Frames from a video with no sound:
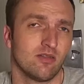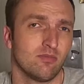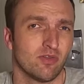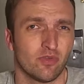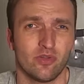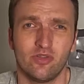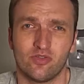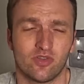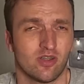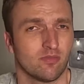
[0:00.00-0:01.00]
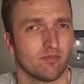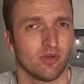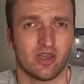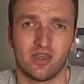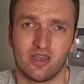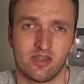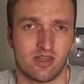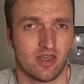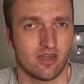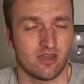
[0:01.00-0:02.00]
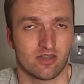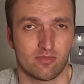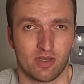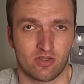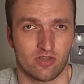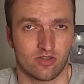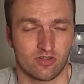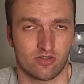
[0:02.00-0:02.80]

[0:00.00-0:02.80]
before you start breaking into any of the specialist